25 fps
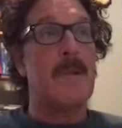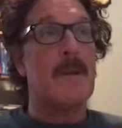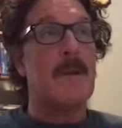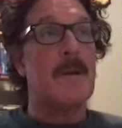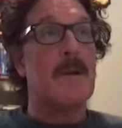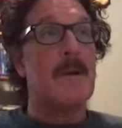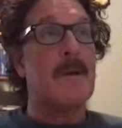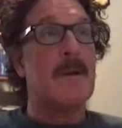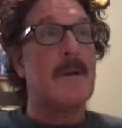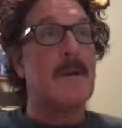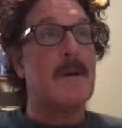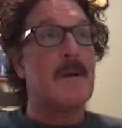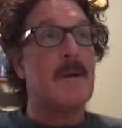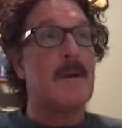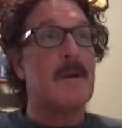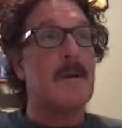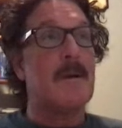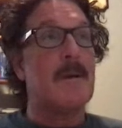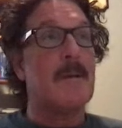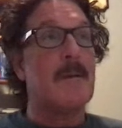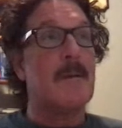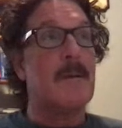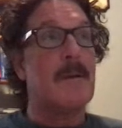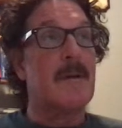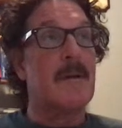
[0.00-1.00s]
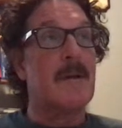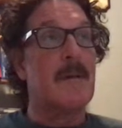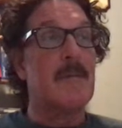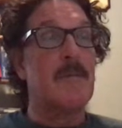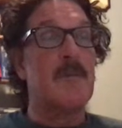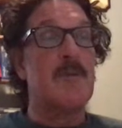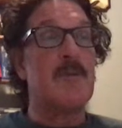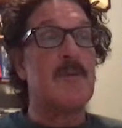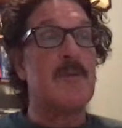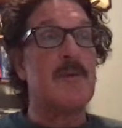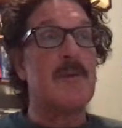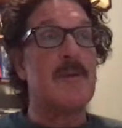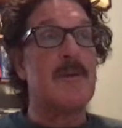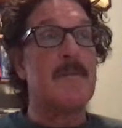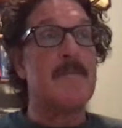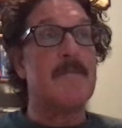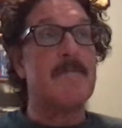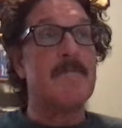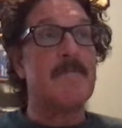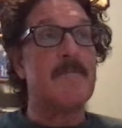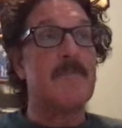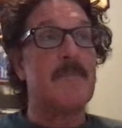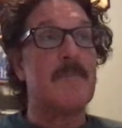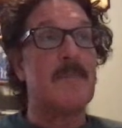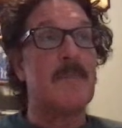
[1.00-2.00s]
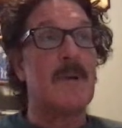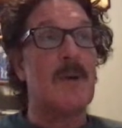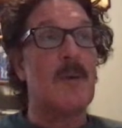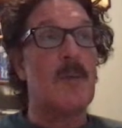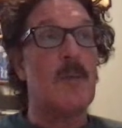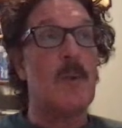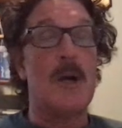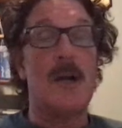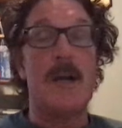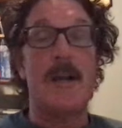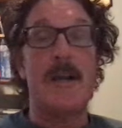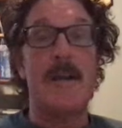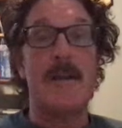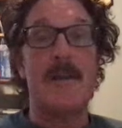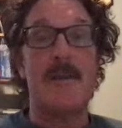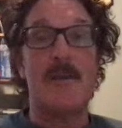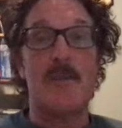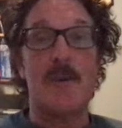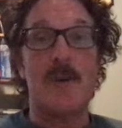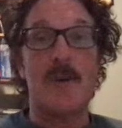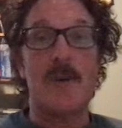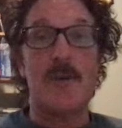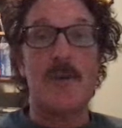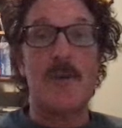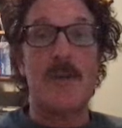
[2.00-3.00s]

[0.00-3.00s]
come to a why in the road